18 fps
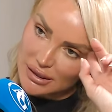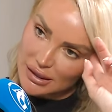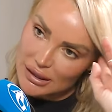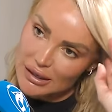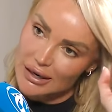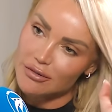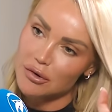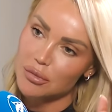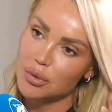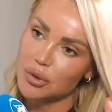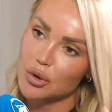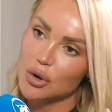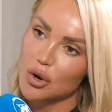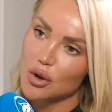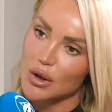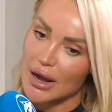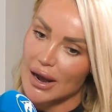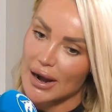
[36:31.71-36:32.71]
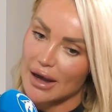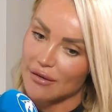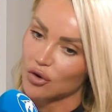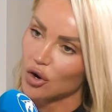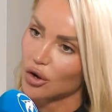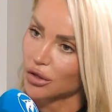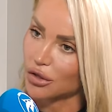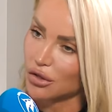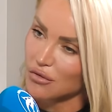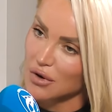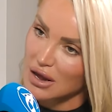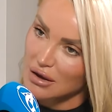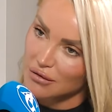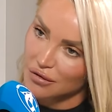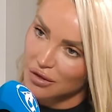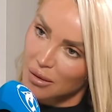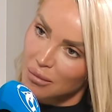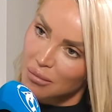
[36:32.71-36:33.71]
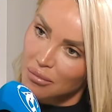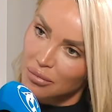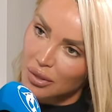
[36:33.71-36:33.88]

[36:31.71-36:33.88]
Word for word: in Liverpool, and I've got three of them.